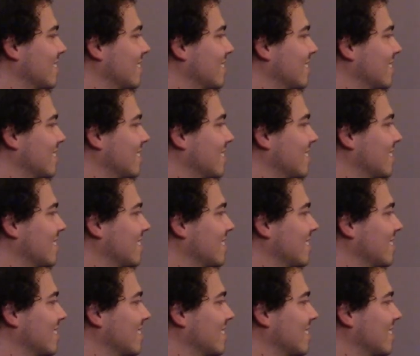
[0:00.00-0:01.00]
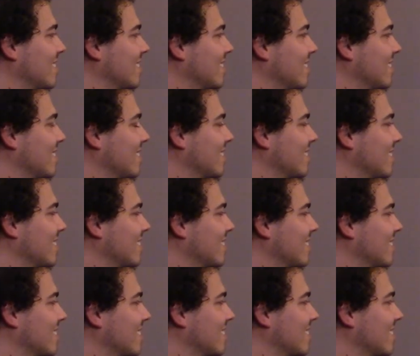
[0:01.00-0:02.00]

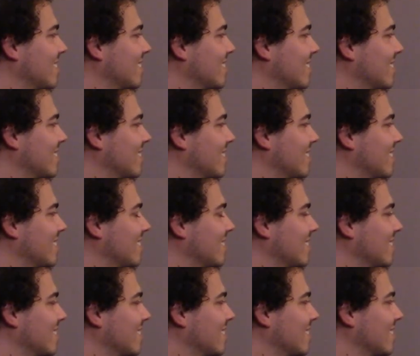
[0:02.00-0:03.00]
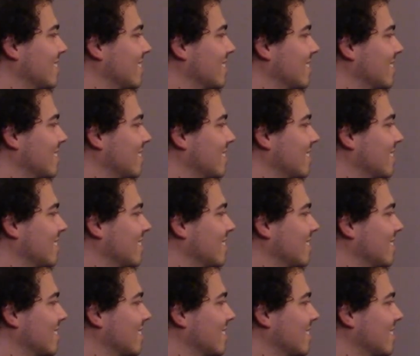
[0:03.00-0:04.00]

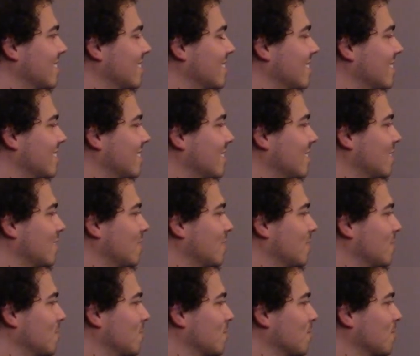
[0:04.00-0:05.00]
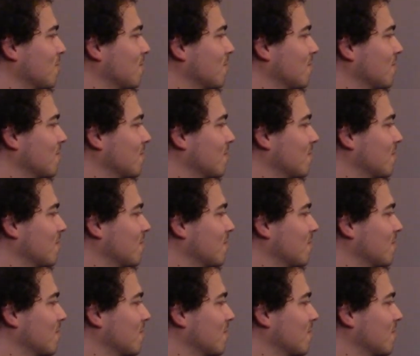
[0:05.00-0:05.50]
This person isn't speaking.